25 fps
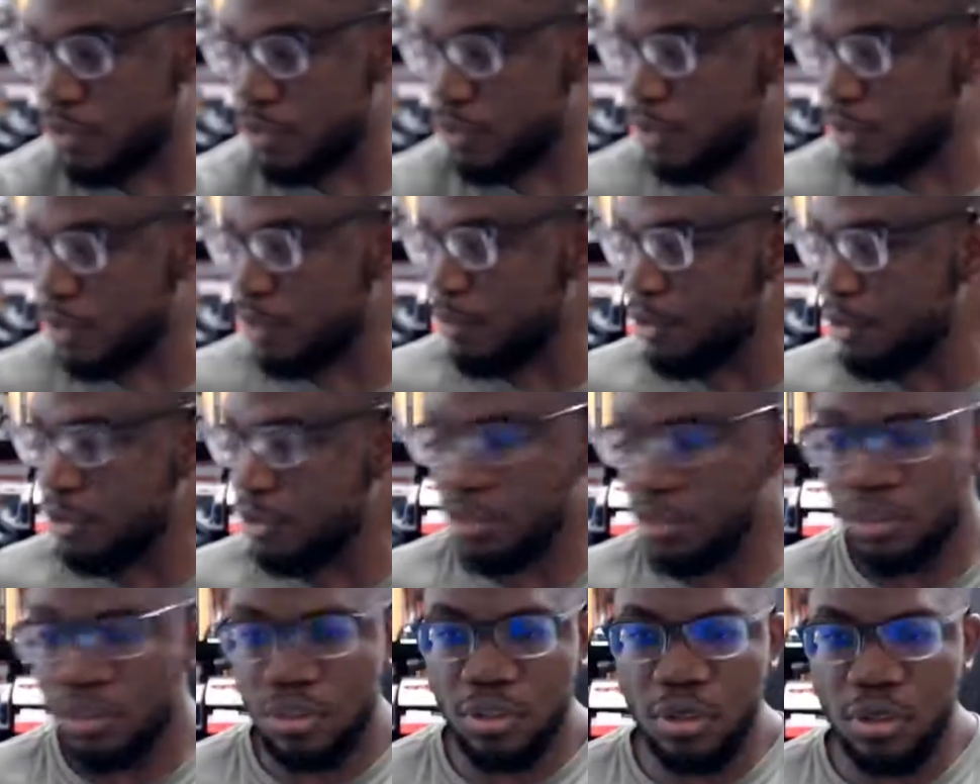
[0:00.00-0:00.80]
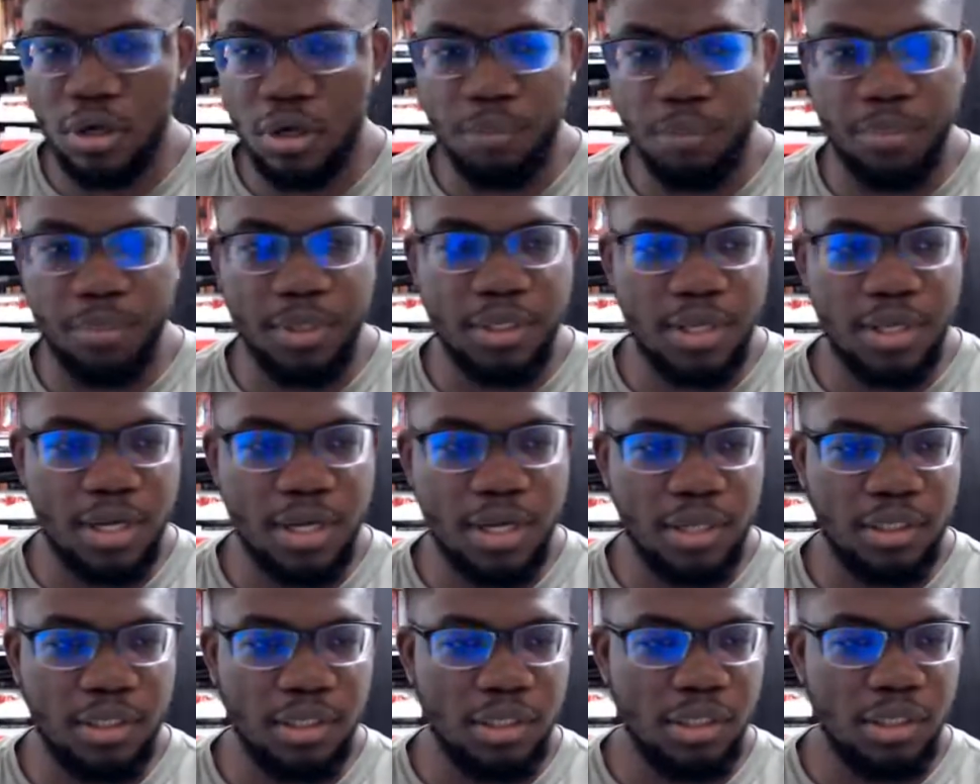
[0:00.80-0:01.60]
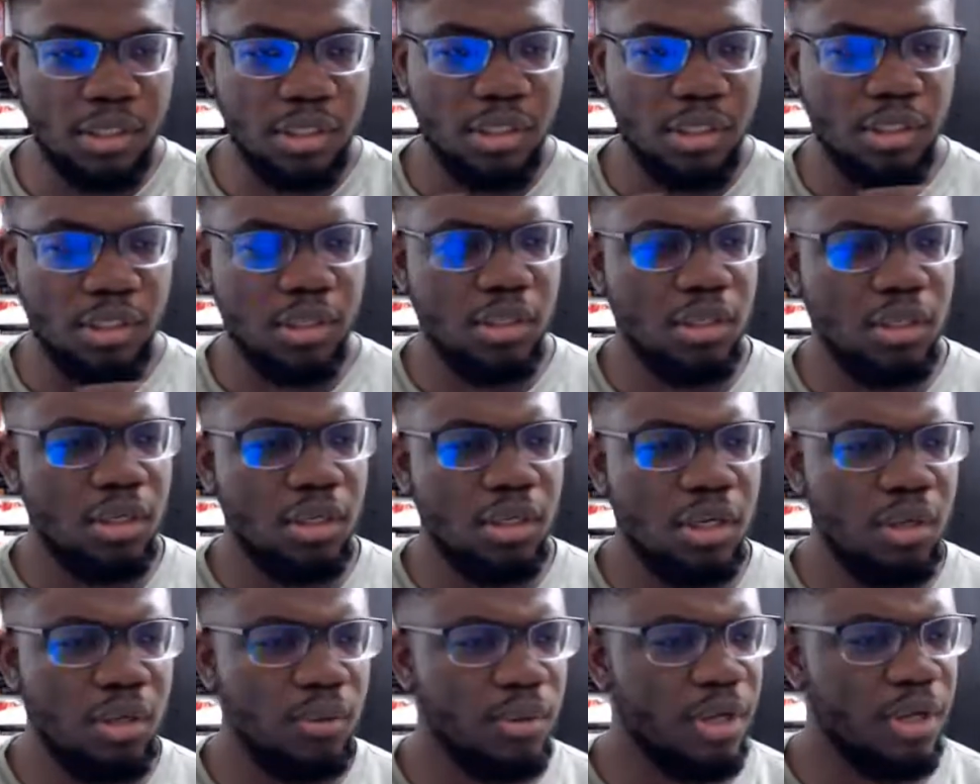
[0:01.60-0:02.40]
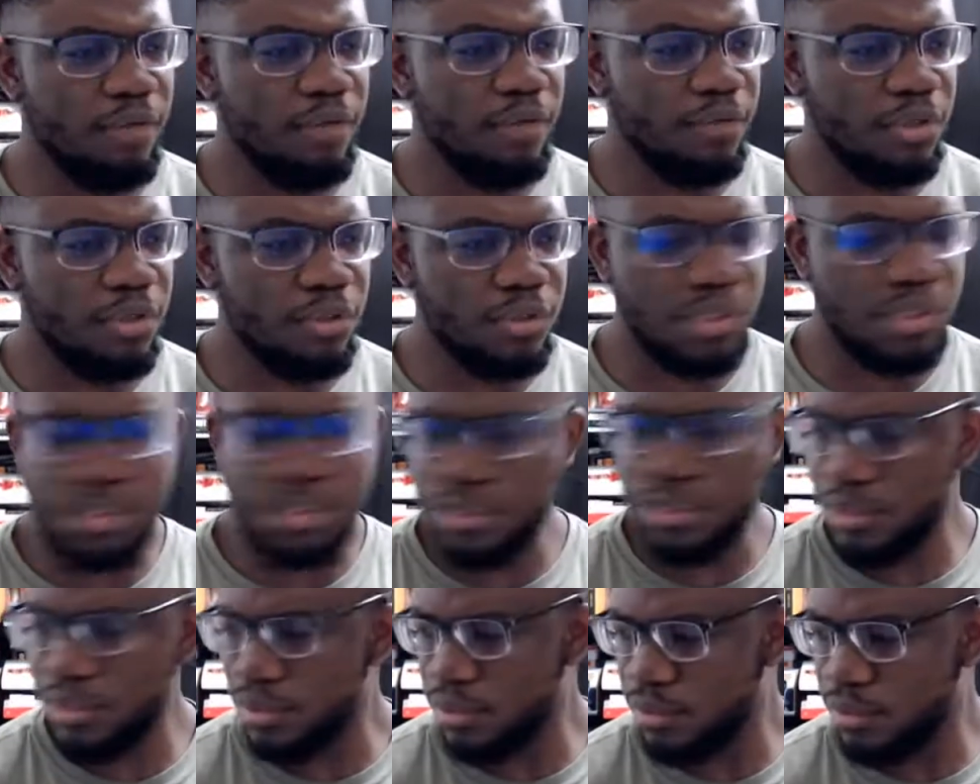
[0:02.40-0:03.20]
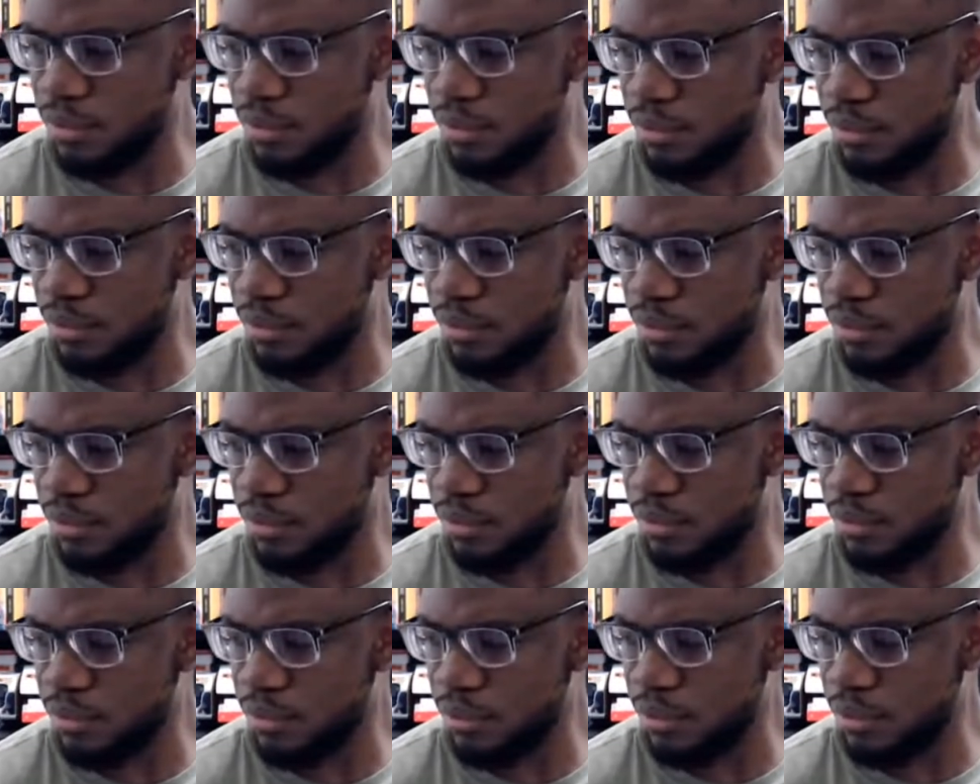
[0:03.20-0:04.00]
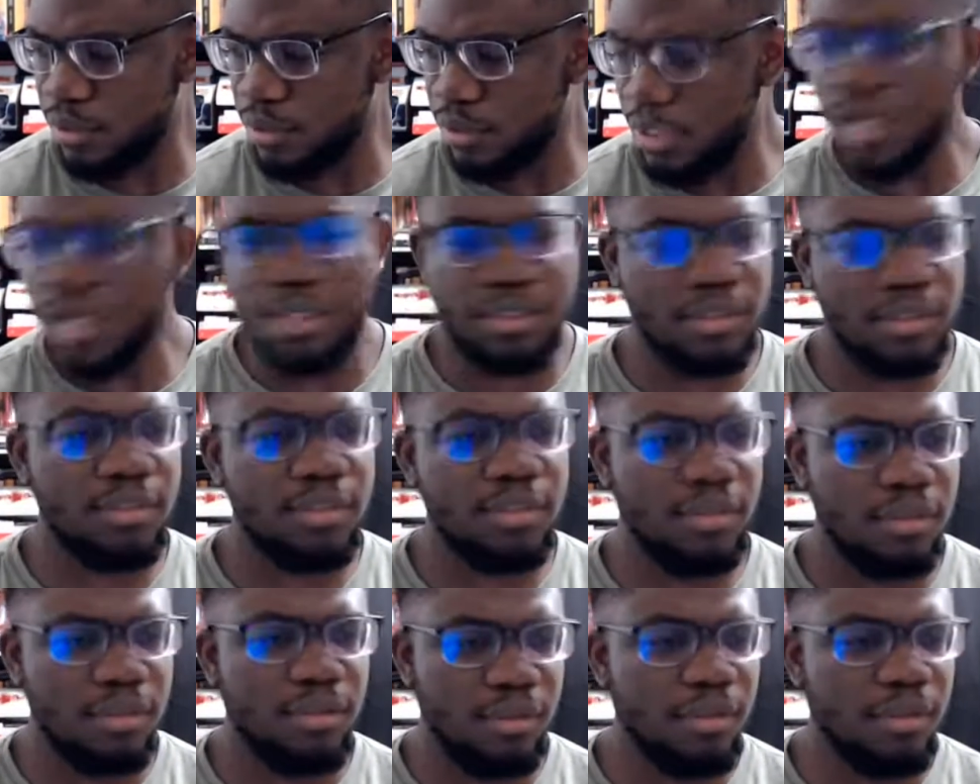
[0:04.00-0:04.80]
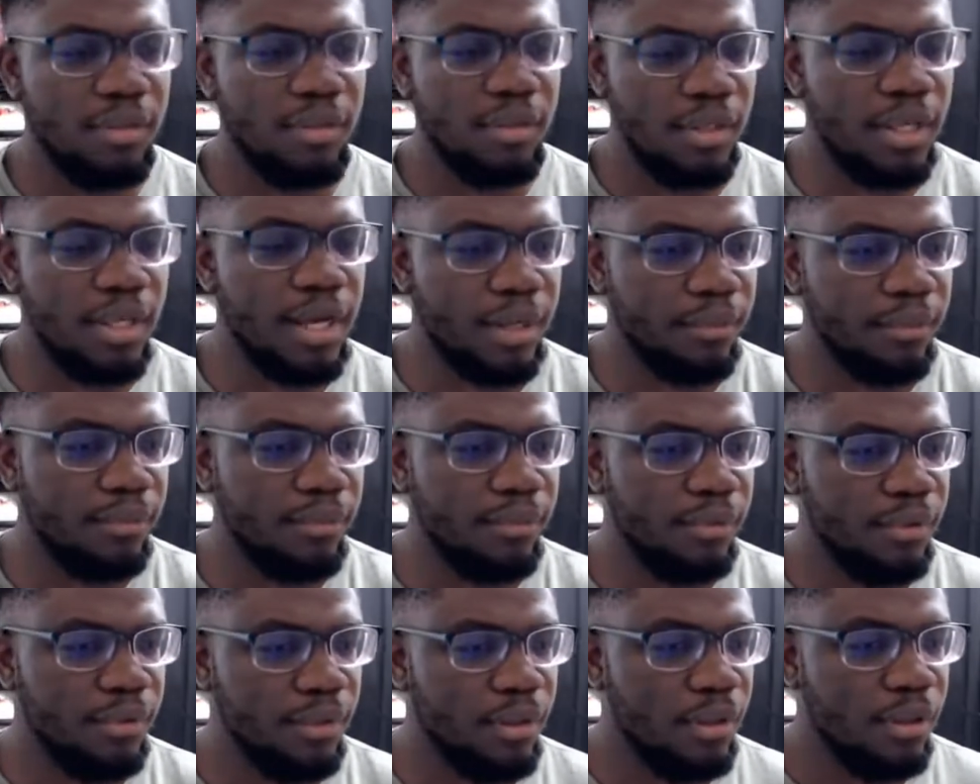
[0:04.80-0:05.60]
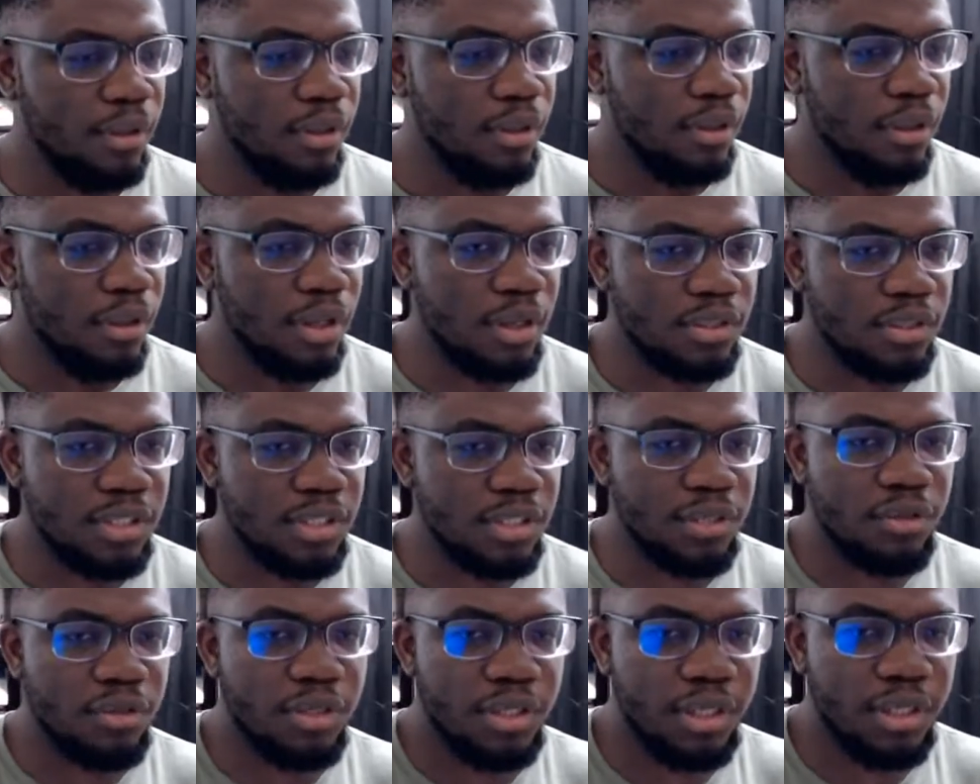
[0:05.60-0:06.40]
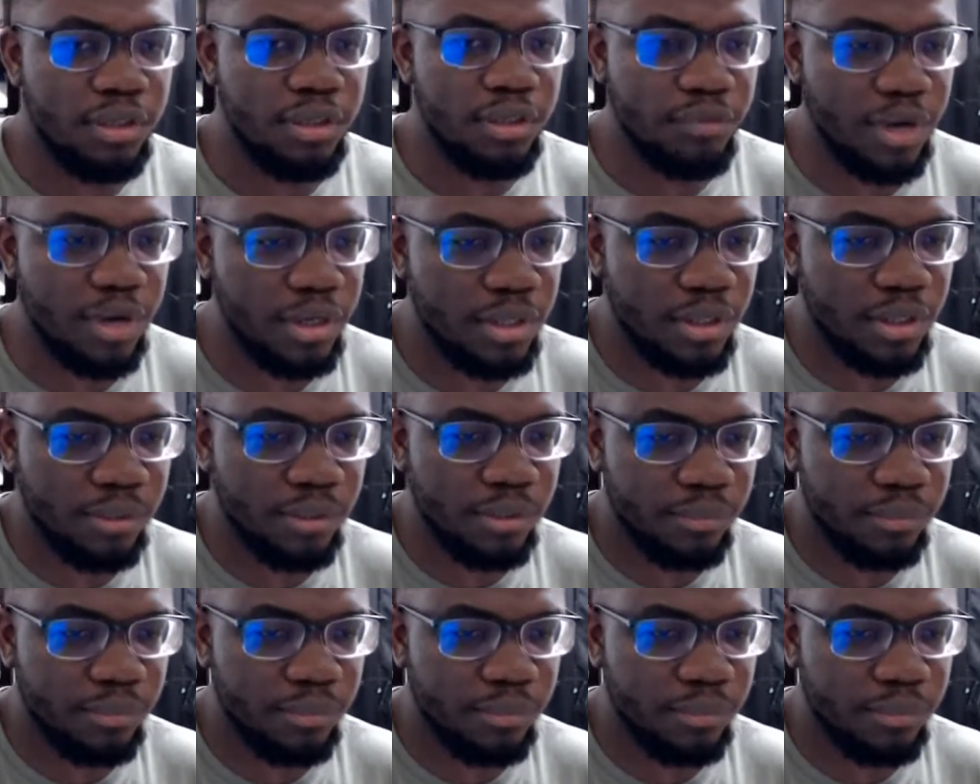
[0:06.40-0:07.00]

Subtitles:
let me just copy that. Oh, I haven't done this. Yes. Yeah. I'll send you the link right now.